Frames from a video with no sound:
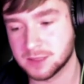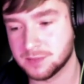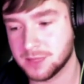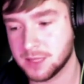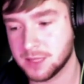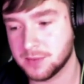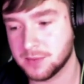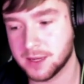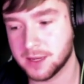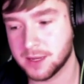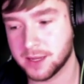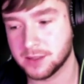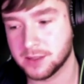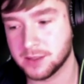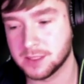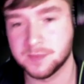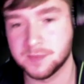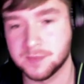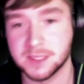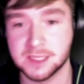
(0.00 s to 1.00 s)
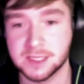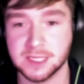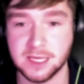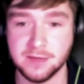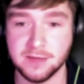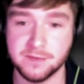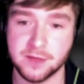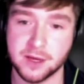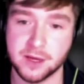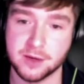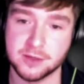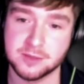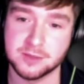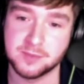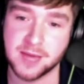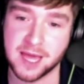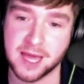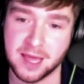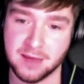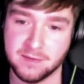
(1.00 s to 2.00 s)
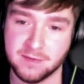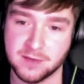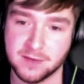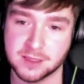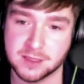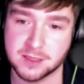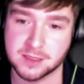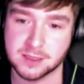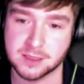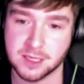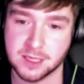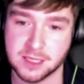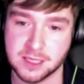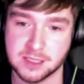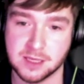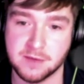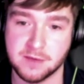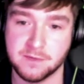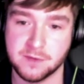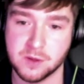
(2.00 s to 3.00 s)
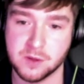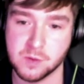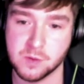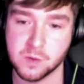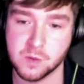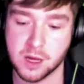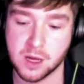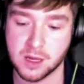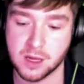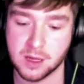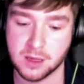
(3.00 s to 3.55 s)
people are going to perceive those behaviors as if you were